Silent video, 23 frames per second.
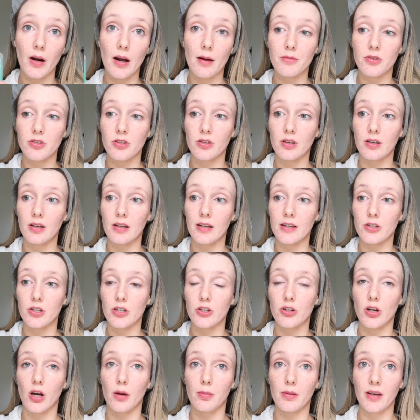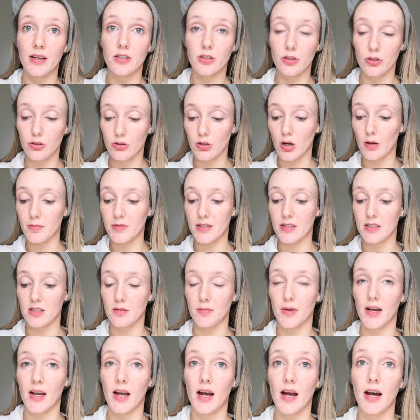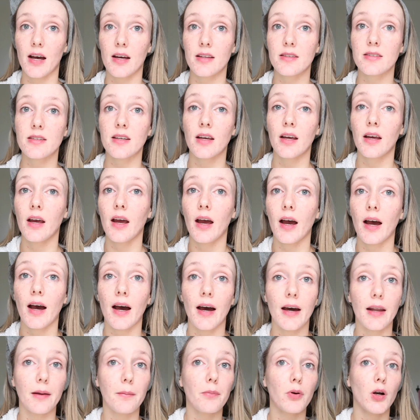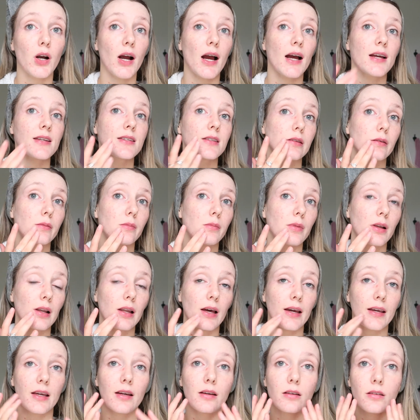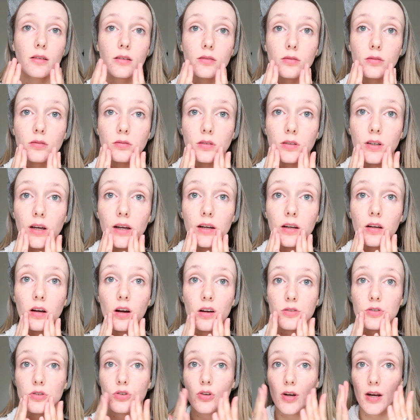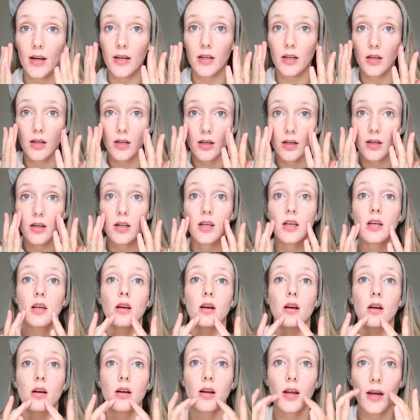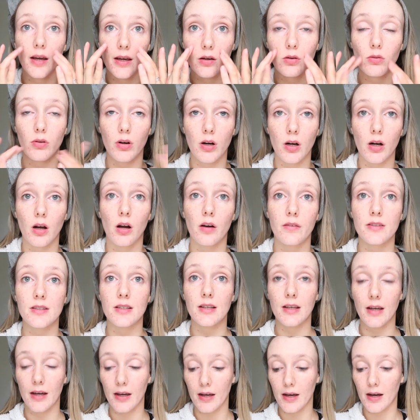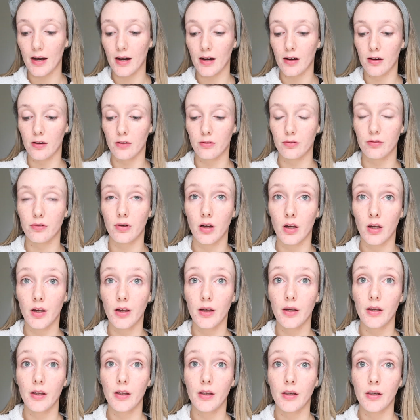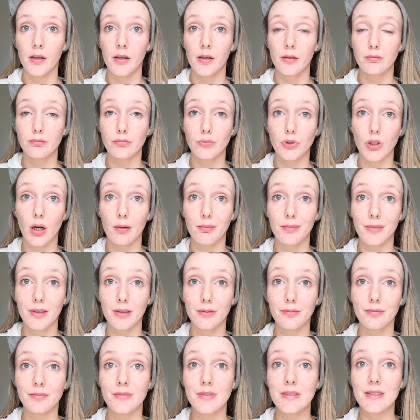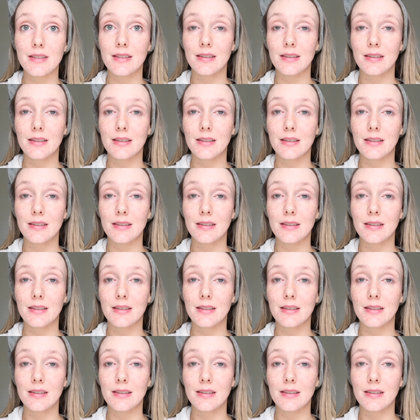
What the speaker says: I'm just gonna literally drop like 2 drops into my hands and press them, like kind of concentrating here, like where obviously I have problems.